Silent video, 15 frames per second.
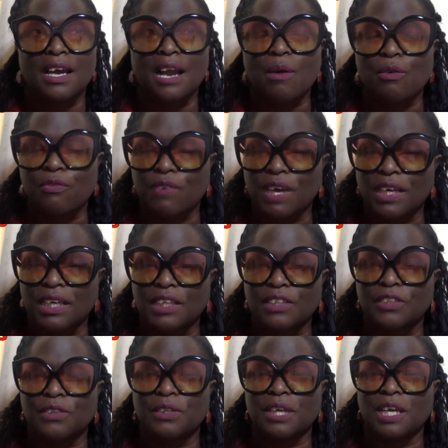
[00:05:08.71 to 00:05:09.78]
I would find out
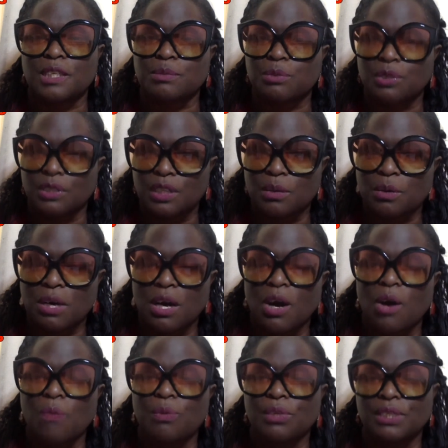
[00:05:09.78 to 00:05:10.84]
they're in the hospital, they would
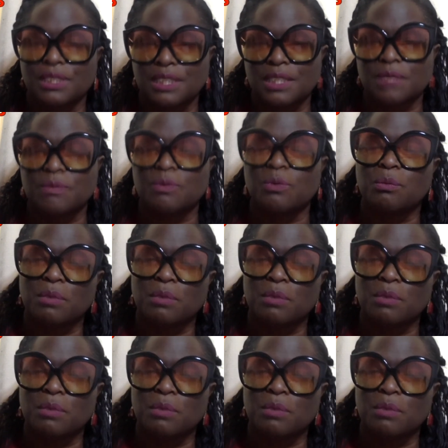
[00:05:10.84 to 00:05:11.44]
call me and text me, well,